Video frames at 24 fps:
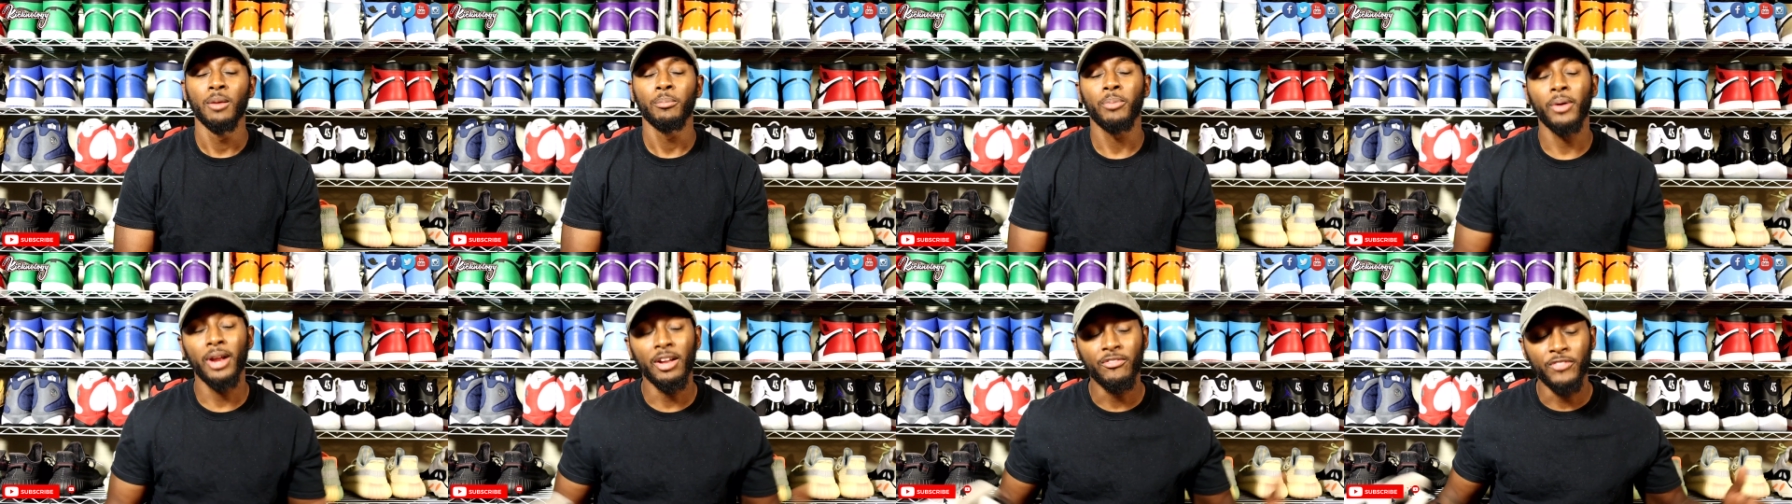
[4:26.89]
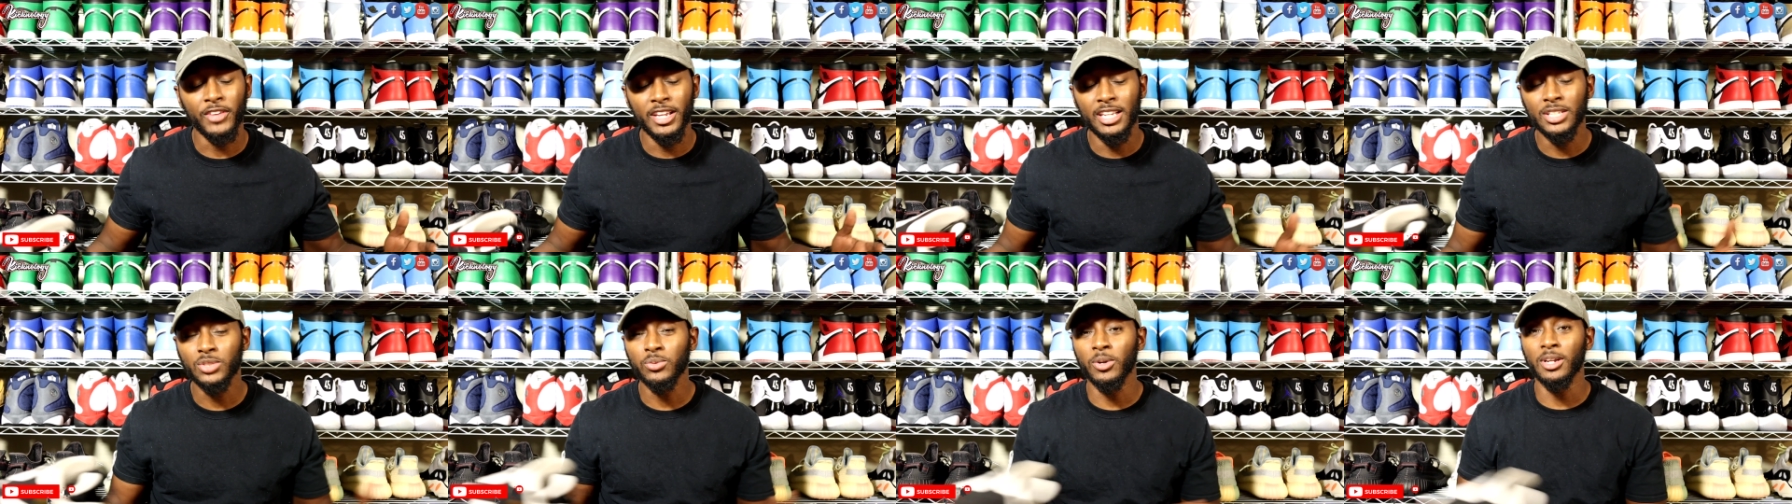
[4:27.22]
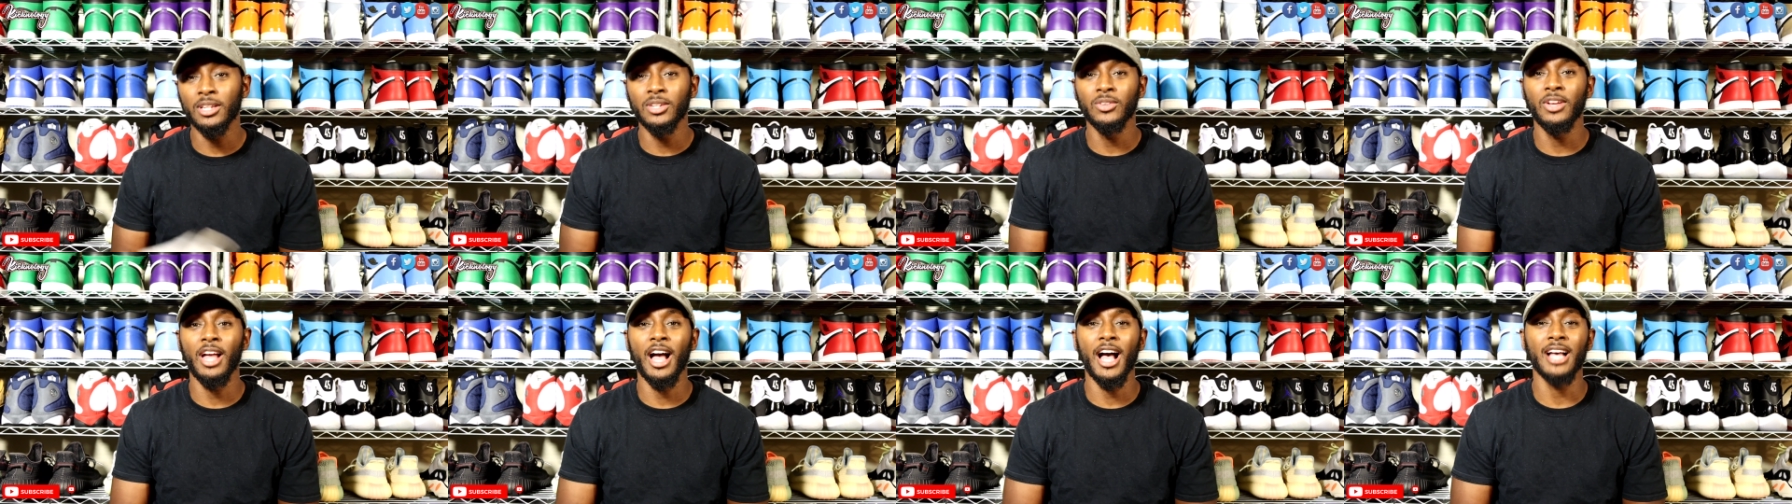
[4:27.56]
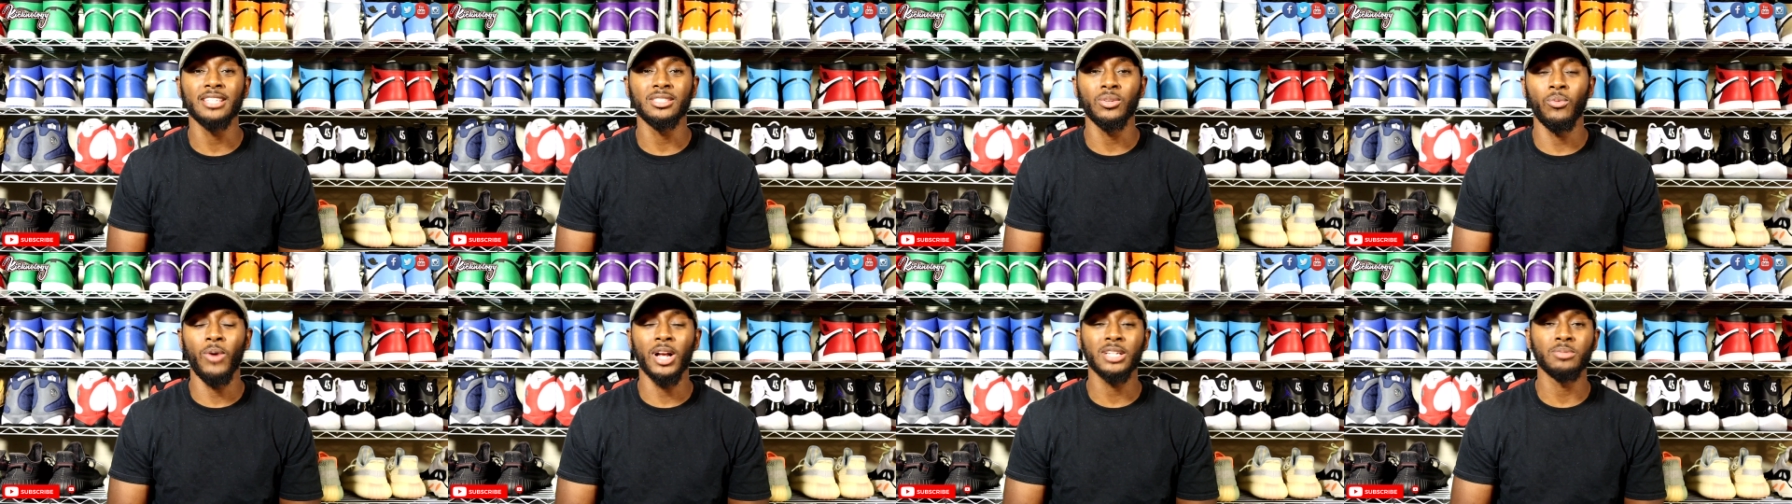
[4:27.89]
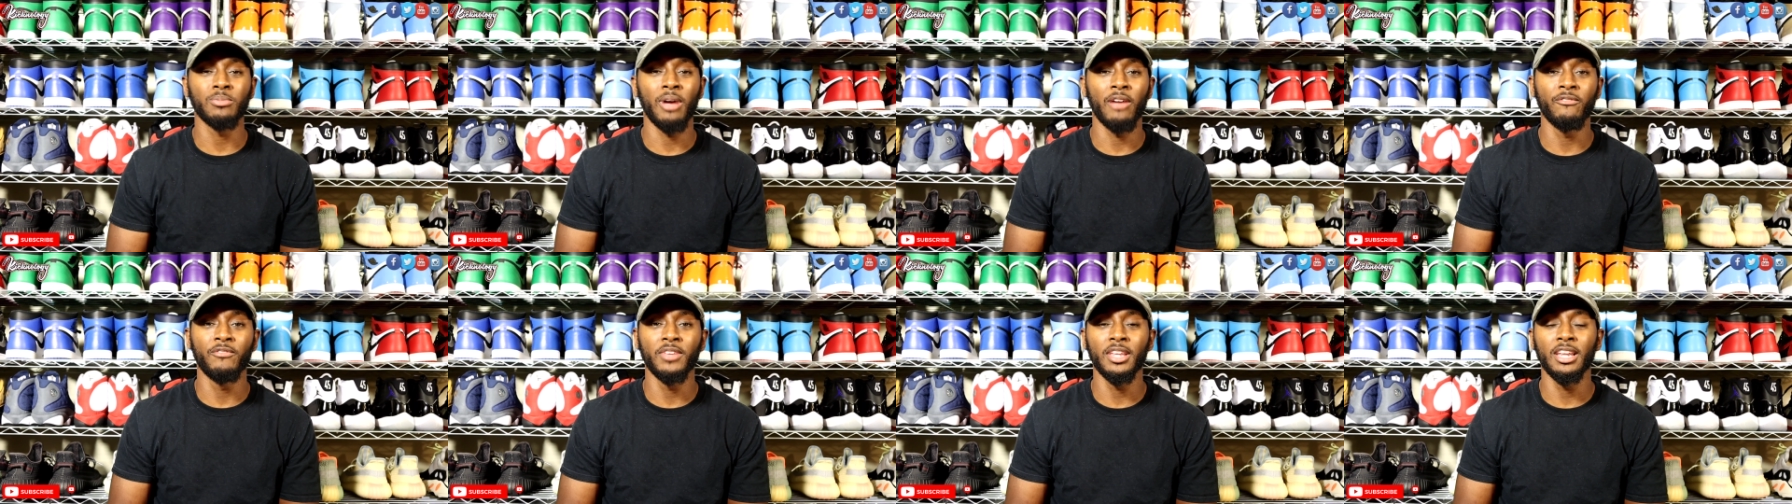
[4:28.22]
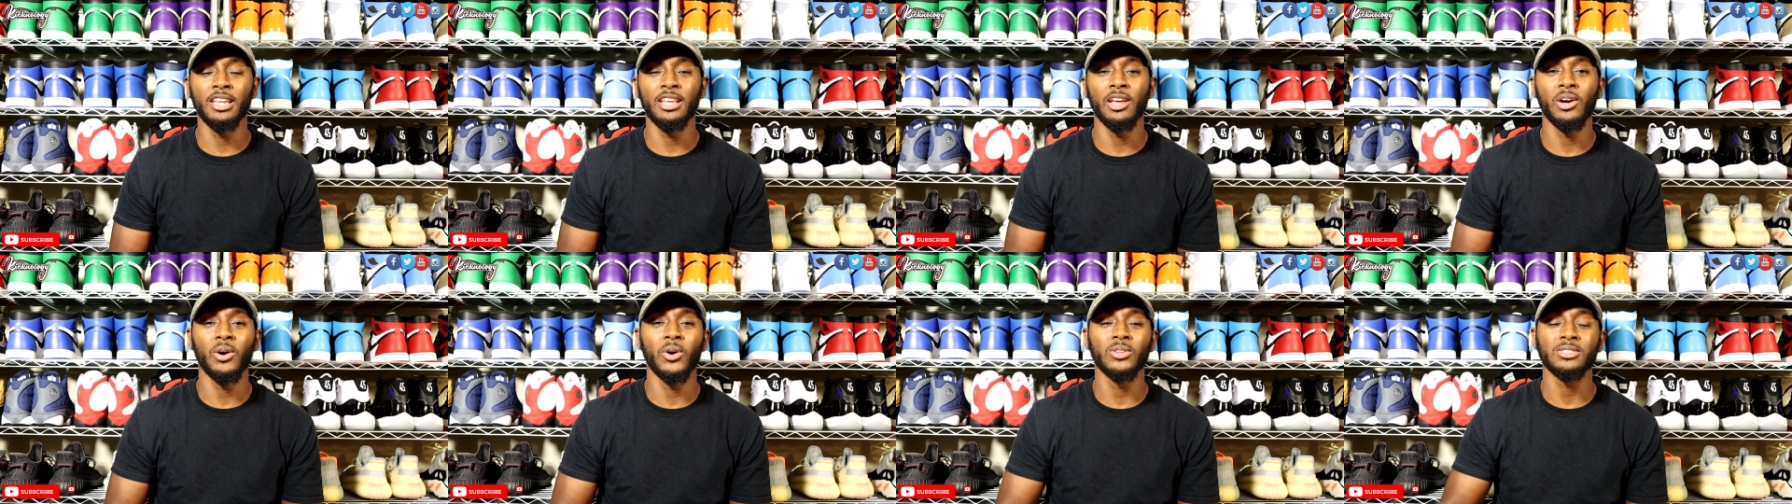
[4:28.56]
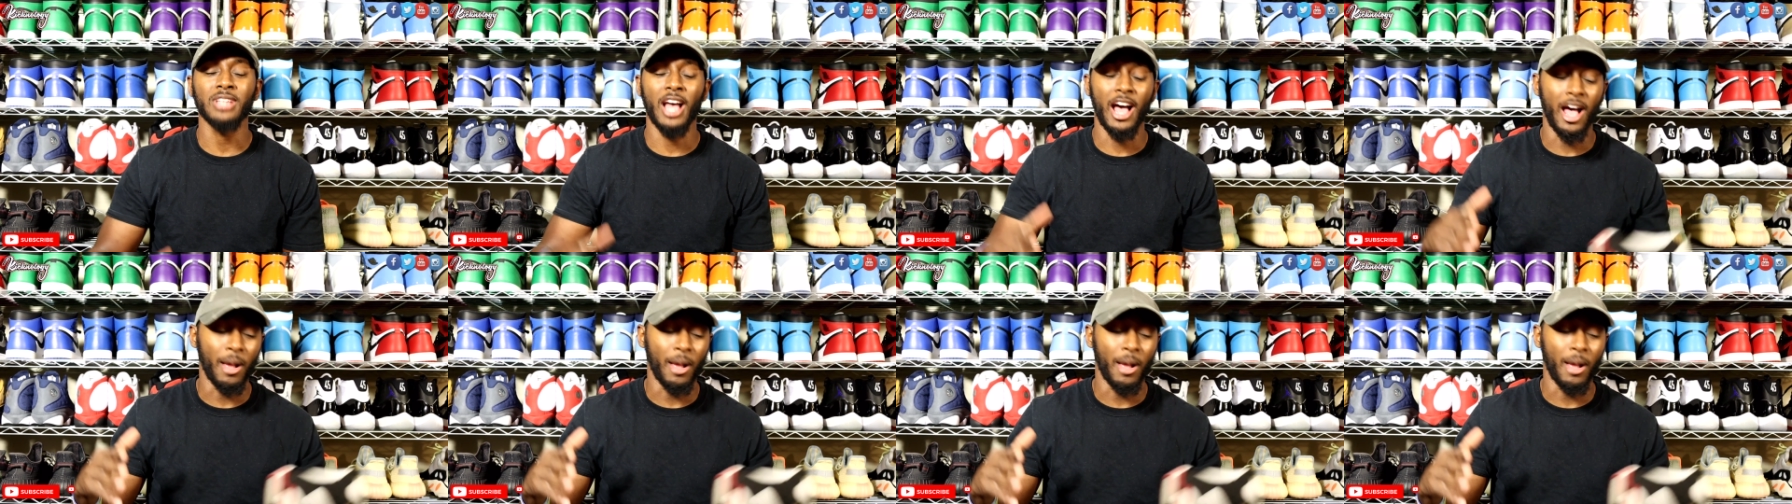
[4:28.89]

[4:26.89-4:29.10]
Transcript: Praying for each one of you guys to watch my videos.